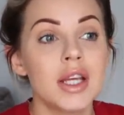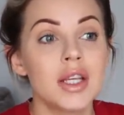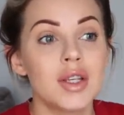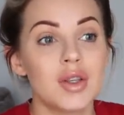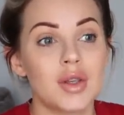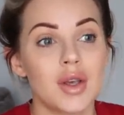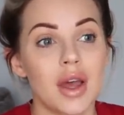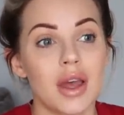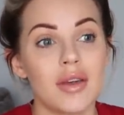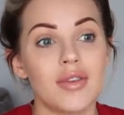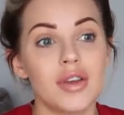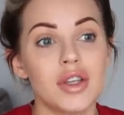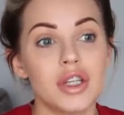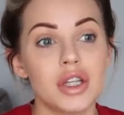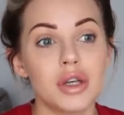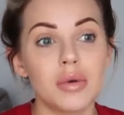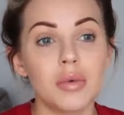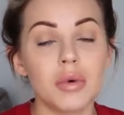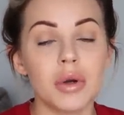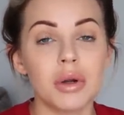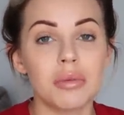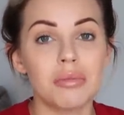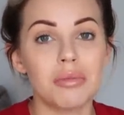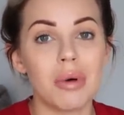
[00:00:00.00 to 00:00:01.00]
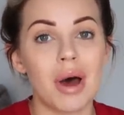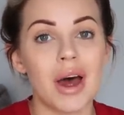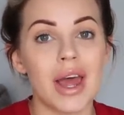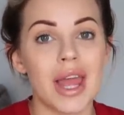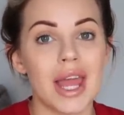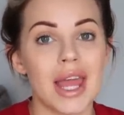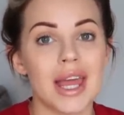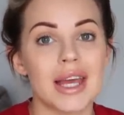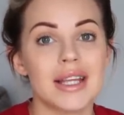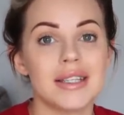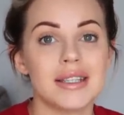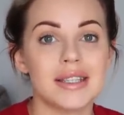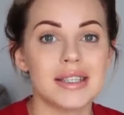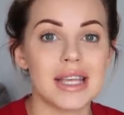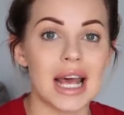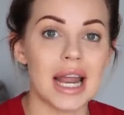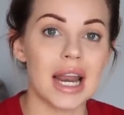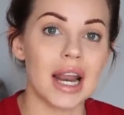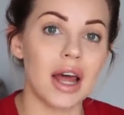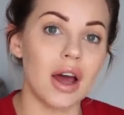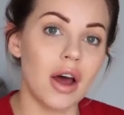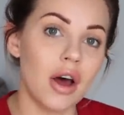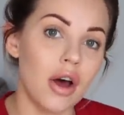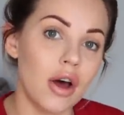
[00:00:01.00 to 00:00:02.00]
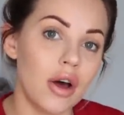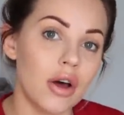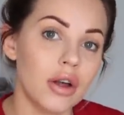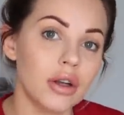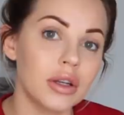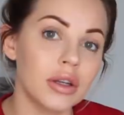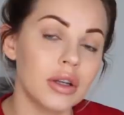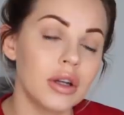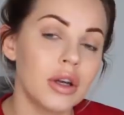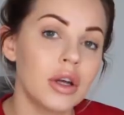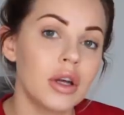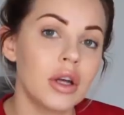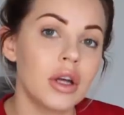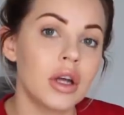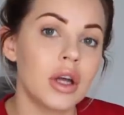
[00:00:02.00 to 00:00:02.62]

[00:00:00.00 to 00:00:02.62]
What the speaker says: so if you do want to buy it and sell it on,